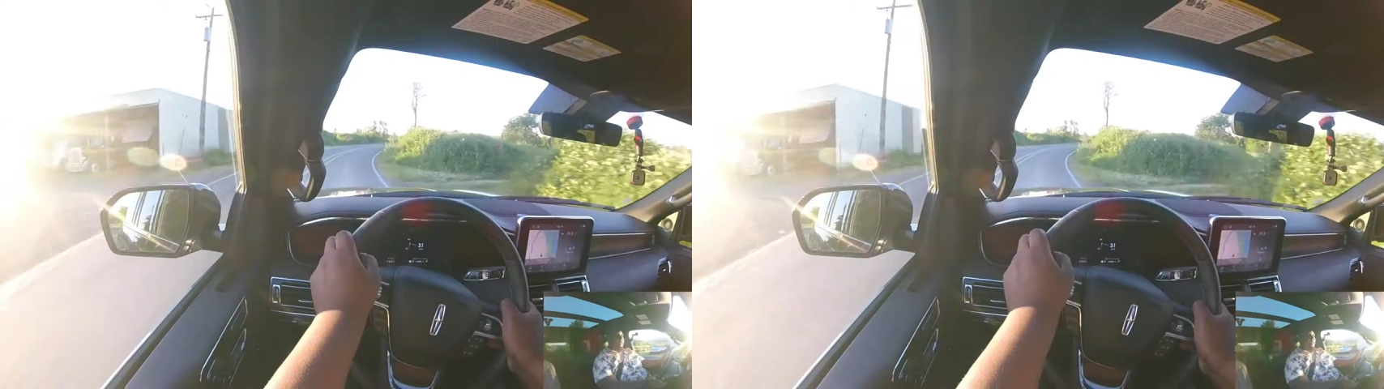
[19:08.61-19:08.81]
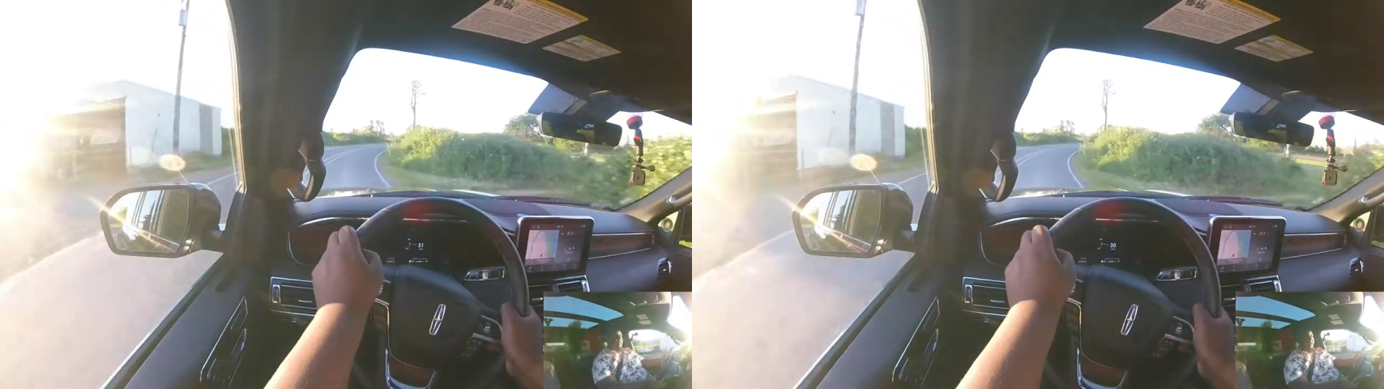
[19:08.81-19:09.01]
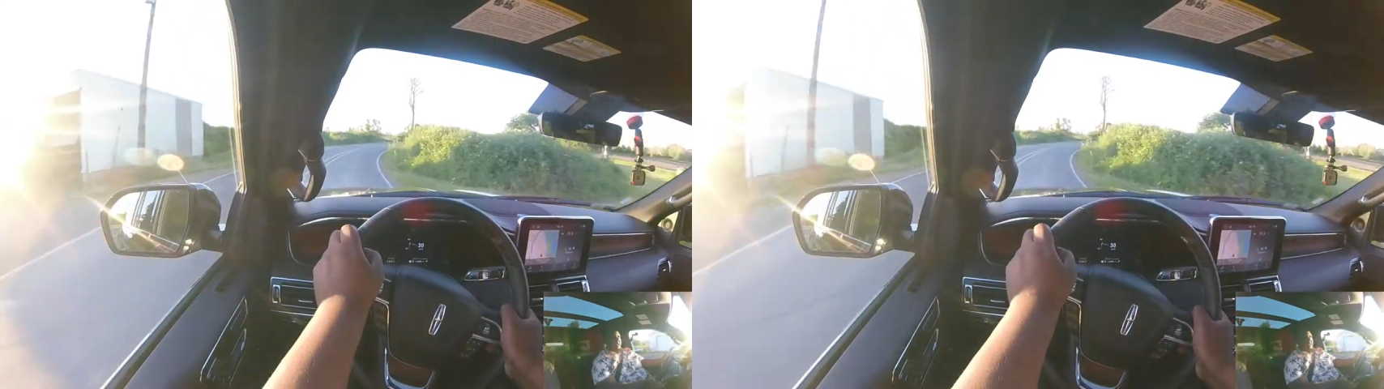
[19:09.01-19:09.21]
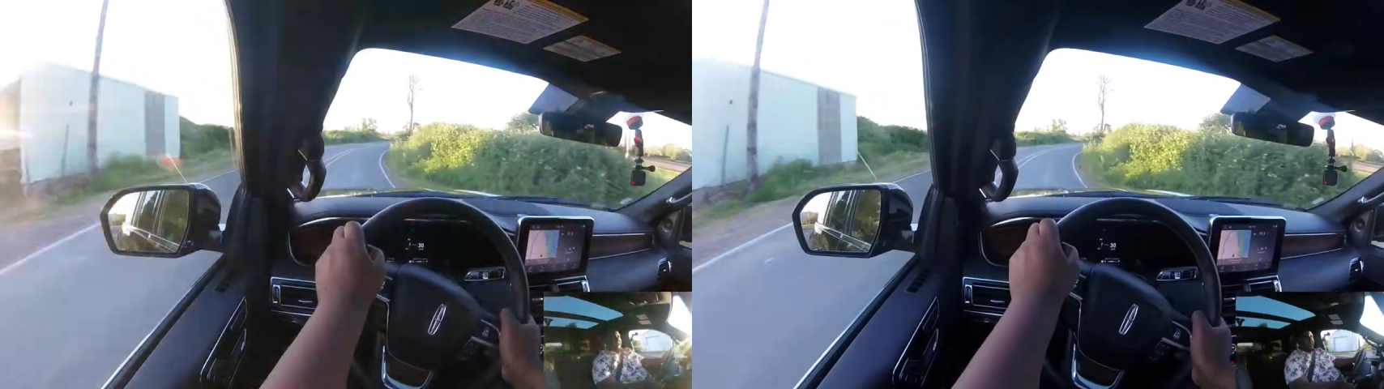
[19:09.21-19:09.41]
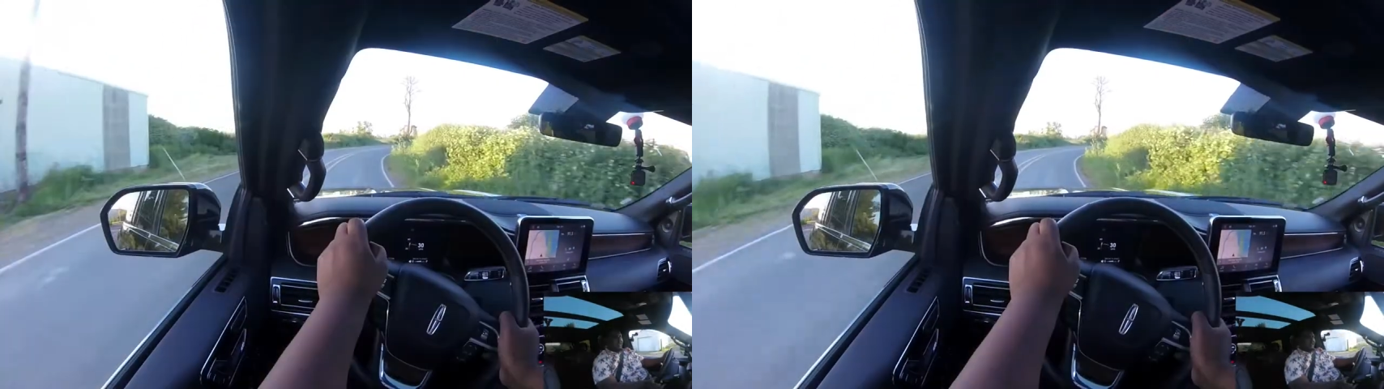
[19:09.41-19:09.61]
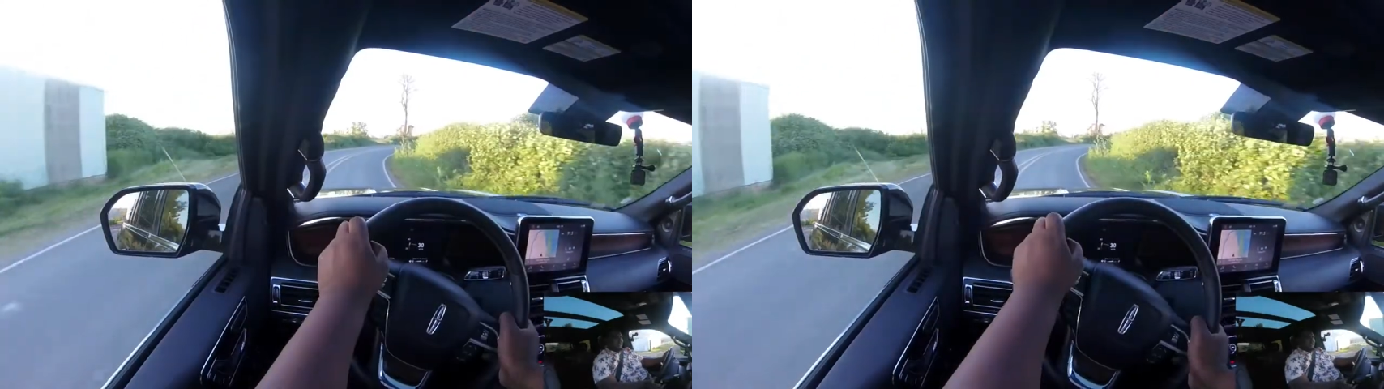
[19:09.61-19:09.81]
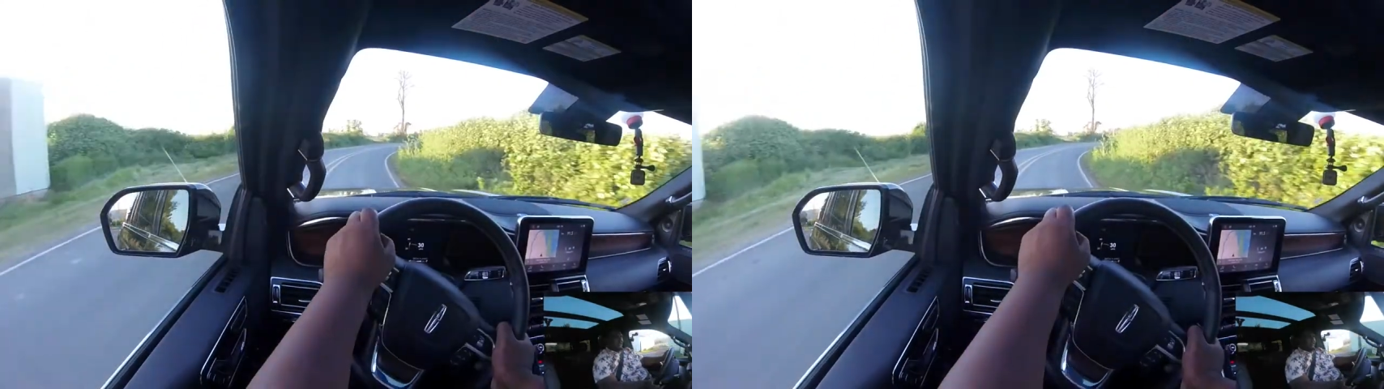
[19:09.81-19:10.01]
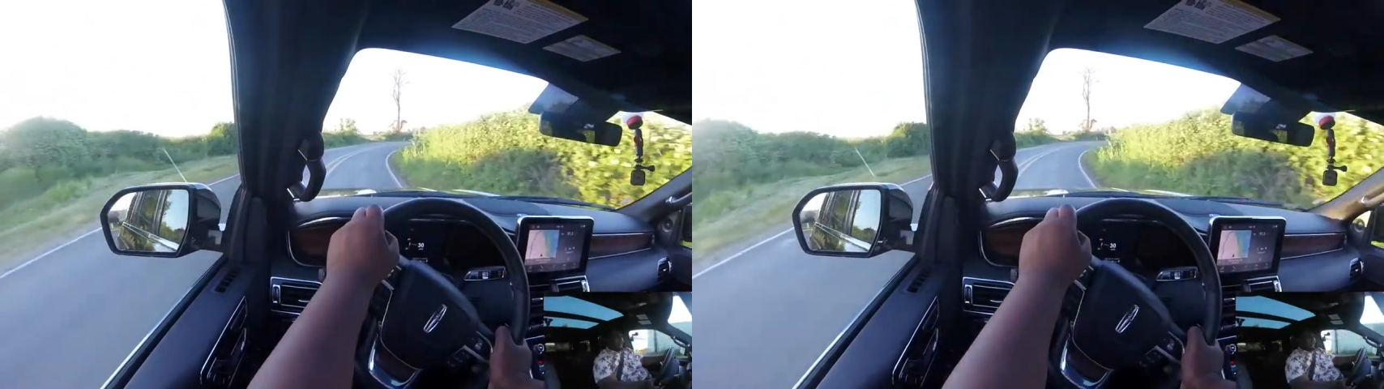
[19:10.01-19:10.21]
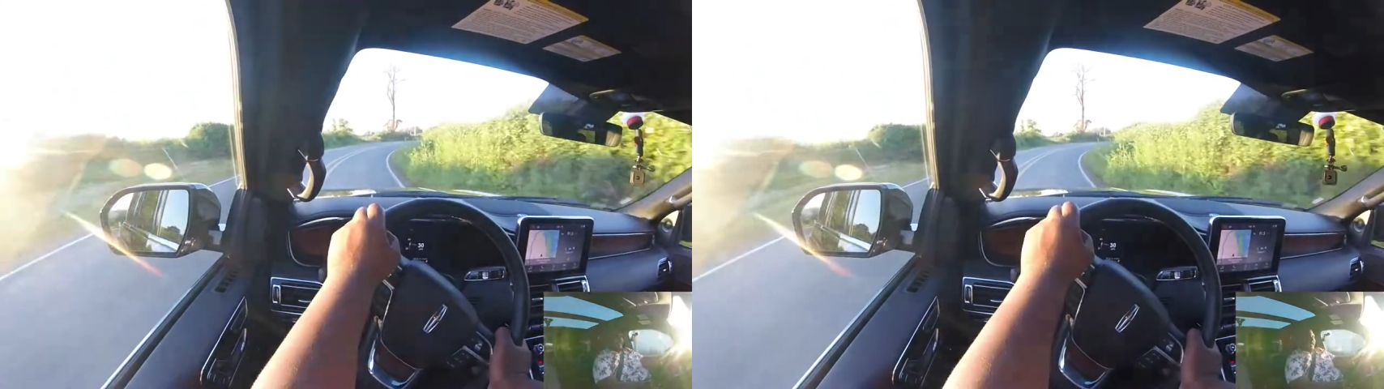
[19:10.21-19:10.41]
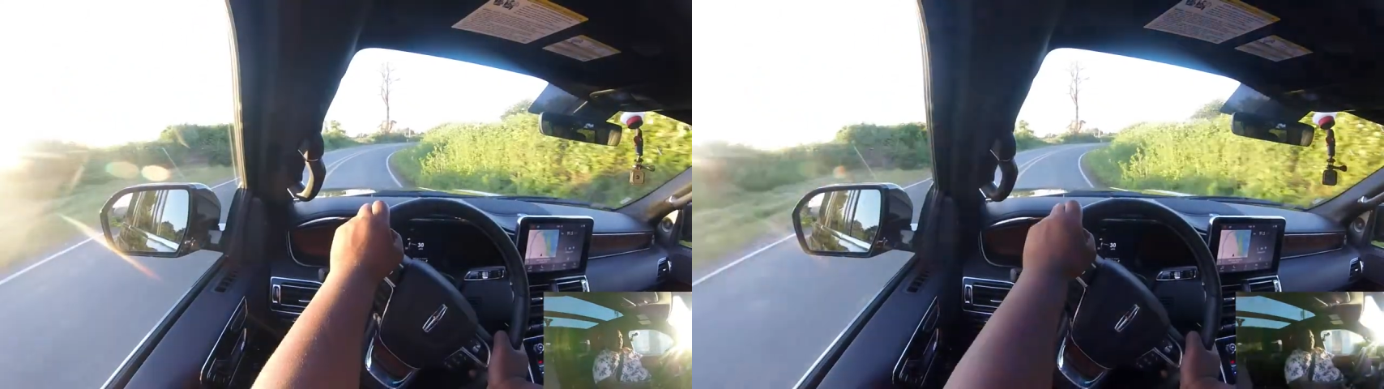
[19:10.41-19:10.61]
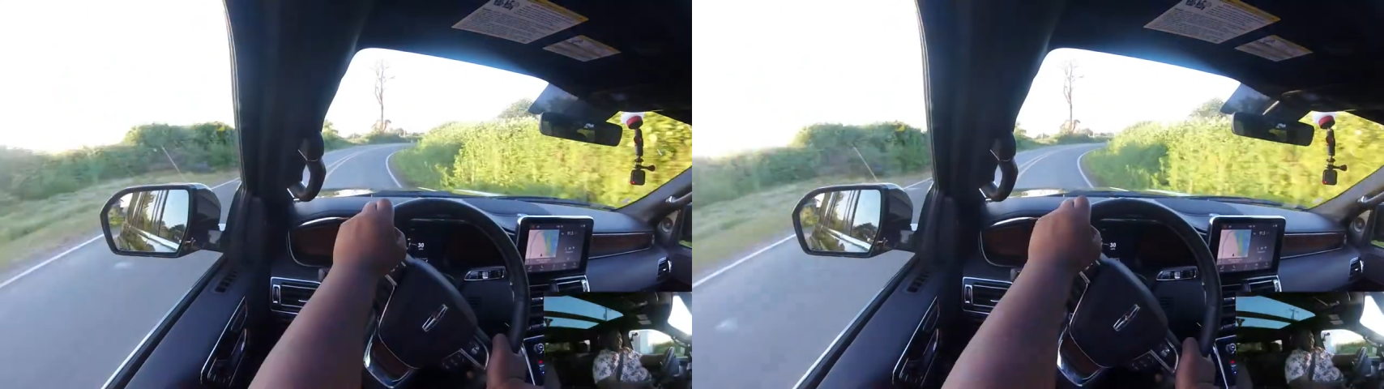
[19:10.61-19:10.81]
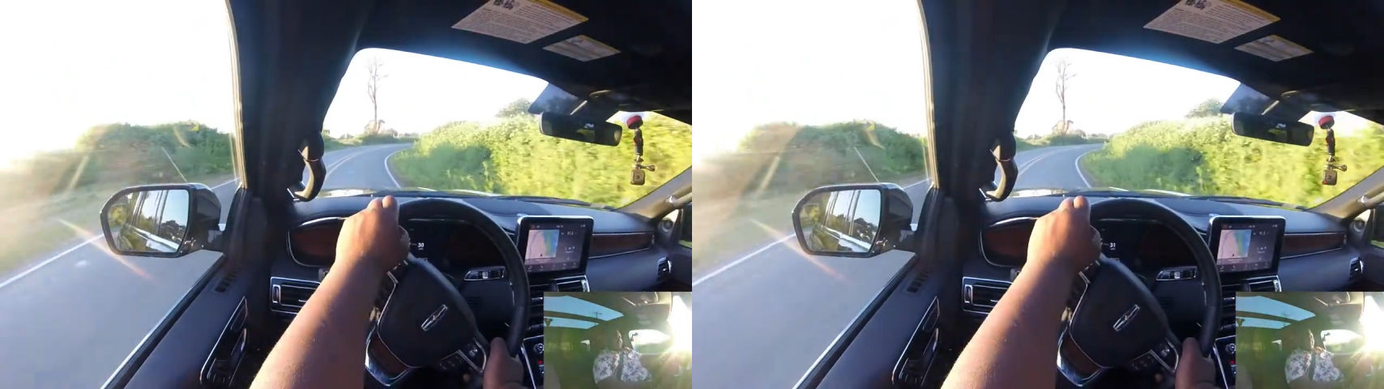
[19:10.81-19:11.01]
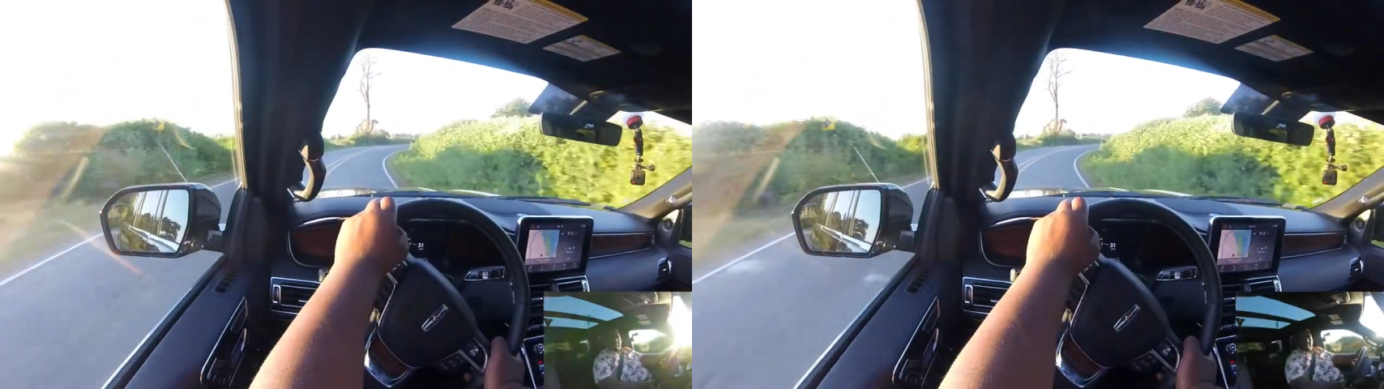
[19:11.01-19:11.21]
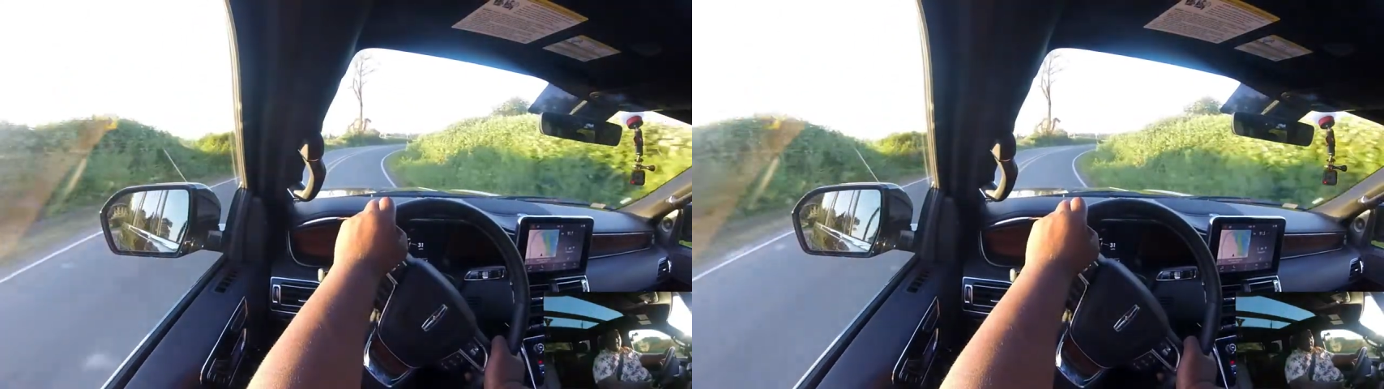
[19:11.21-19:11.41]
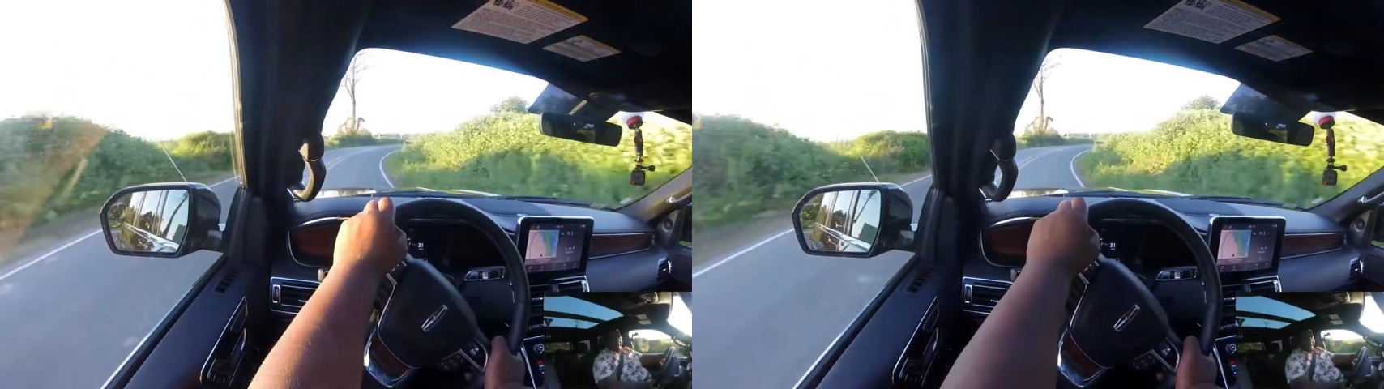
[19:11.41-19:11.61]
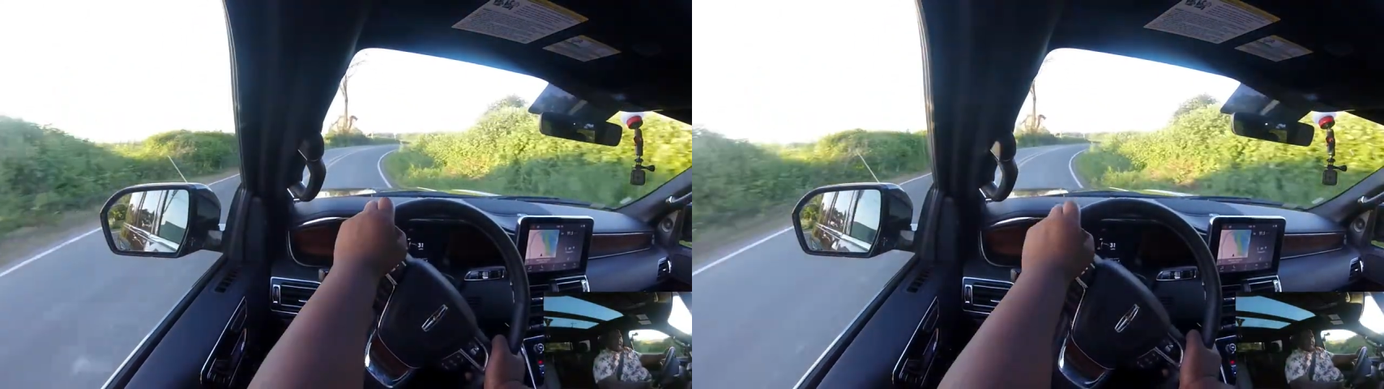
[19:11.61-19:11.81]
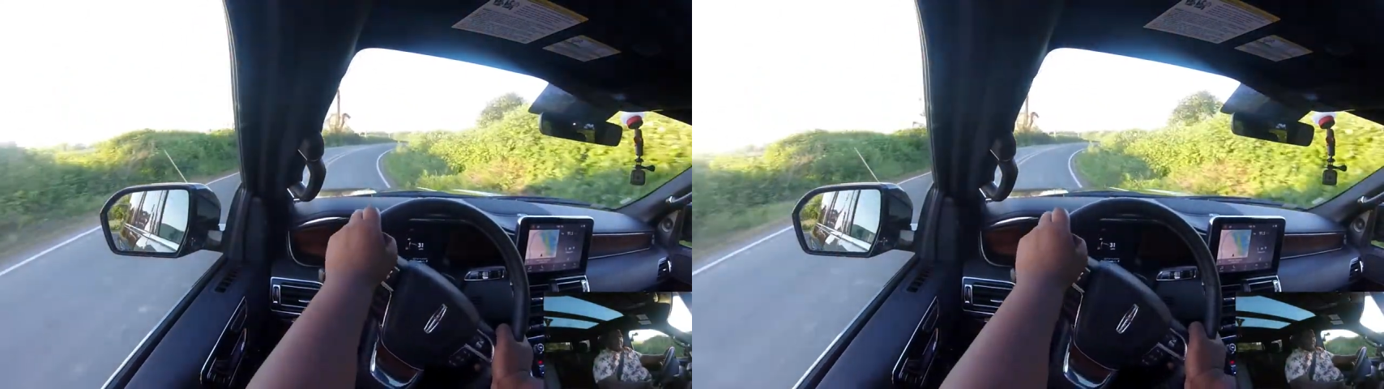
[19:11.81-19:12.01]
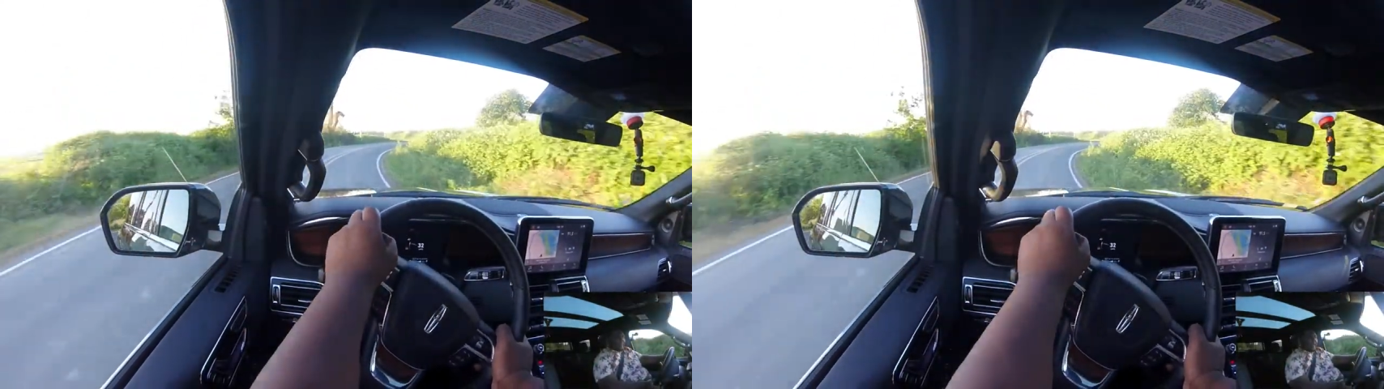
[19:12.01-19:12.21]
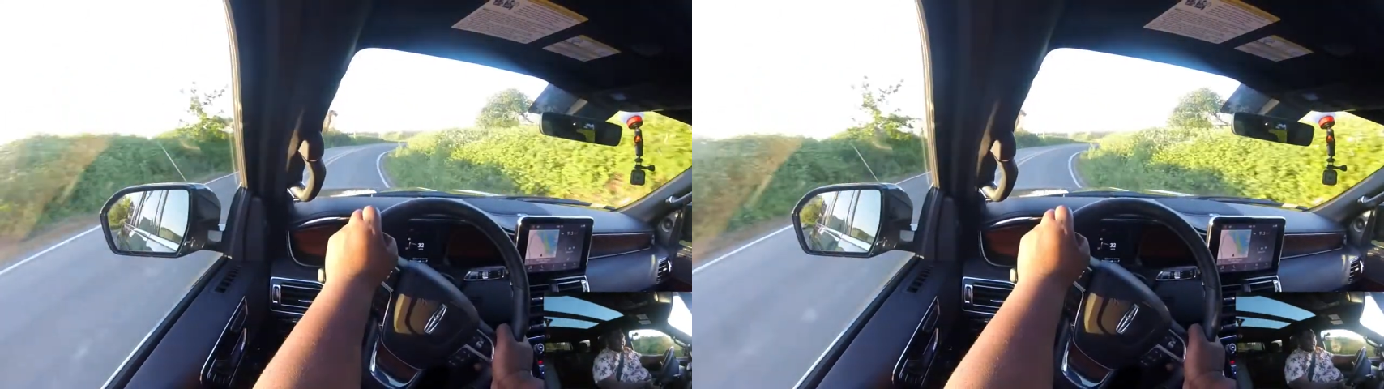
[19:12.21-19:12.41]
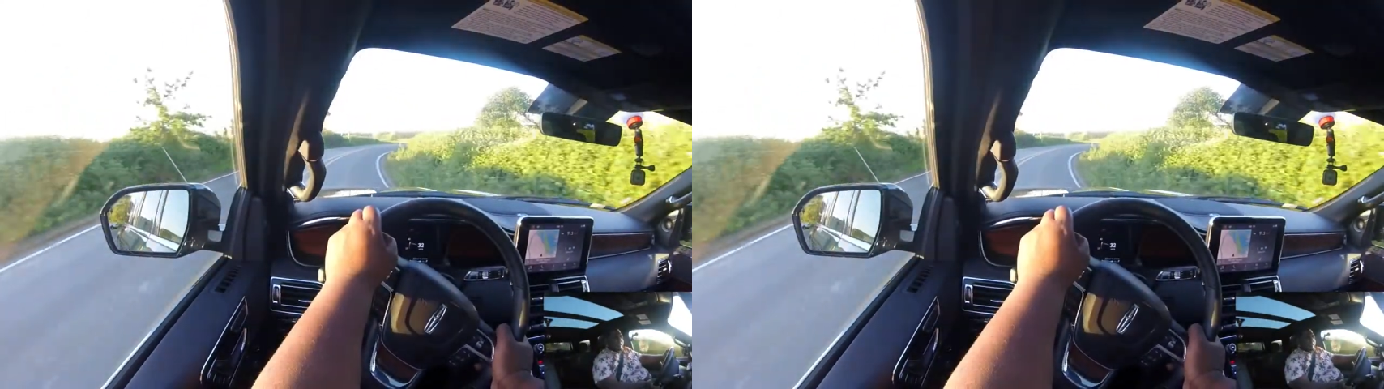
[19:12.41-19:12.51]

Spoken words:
(no speaker visible)